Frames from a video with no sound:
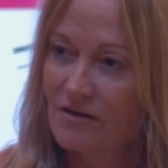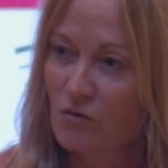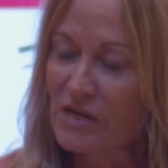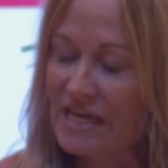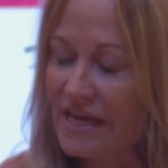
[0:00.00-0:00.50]

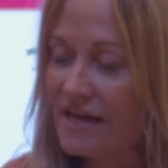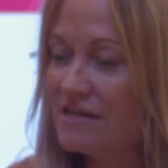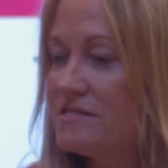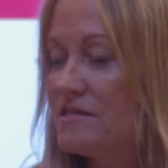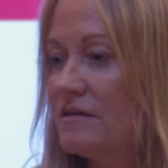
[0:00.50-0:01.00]
We
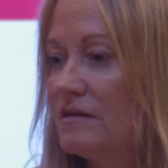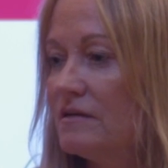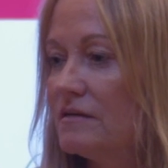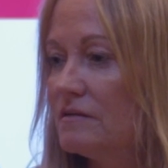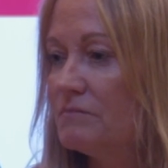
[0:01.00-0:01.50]
can't
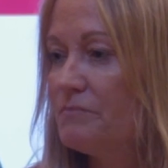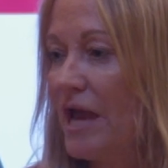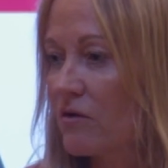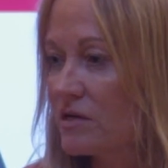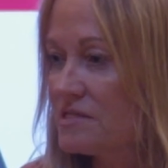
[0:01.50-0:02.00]

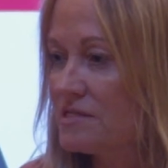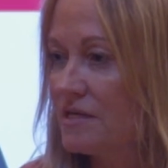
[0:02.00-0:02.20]
parent